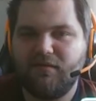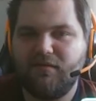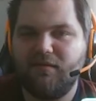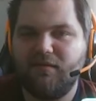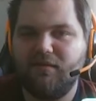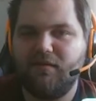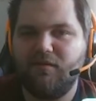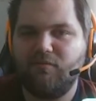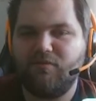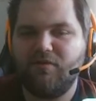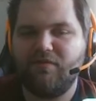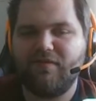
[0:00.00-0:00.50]

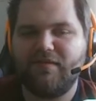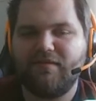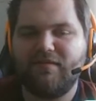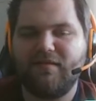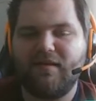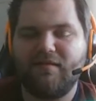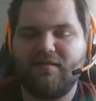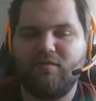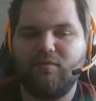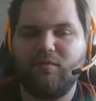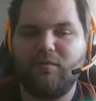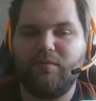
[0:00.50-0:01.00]
the river
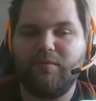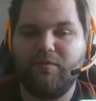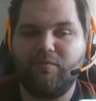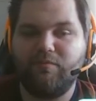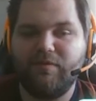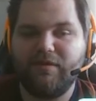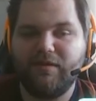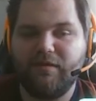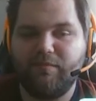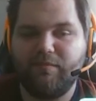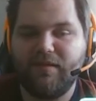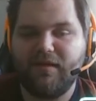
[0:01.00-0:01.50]
sizing will be
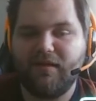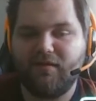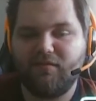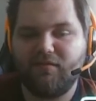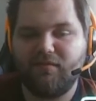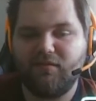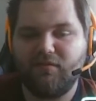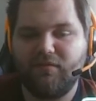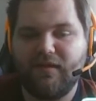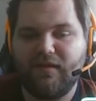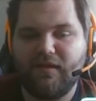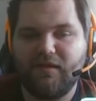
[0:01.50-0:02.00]
really big,
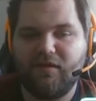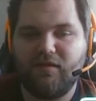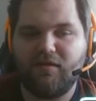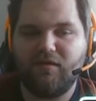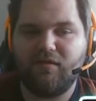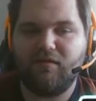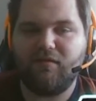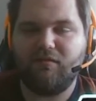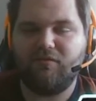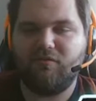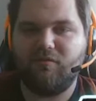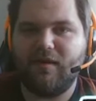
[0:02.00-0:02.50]
so they
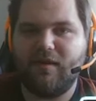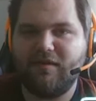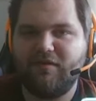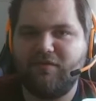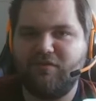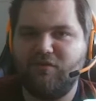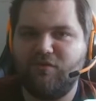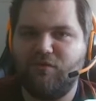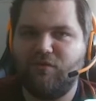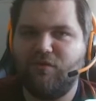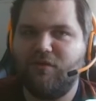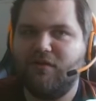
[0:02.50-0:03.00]
try
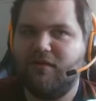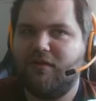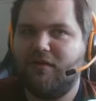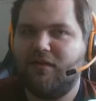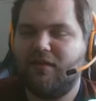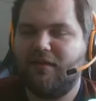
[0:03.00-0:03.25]
to